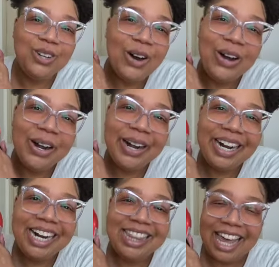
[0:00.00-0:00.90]

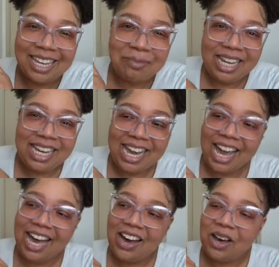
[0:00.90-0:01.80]
are like me,
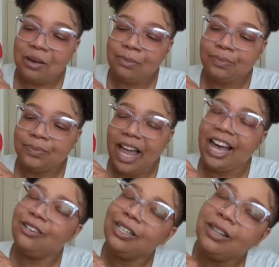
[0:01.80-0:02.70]
I
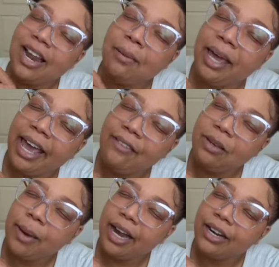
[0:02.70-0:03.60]
don't know that I'm a
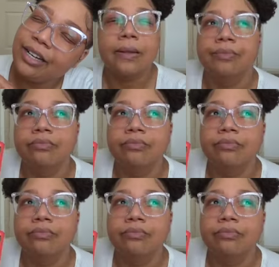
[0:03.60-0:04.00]
heavy packer.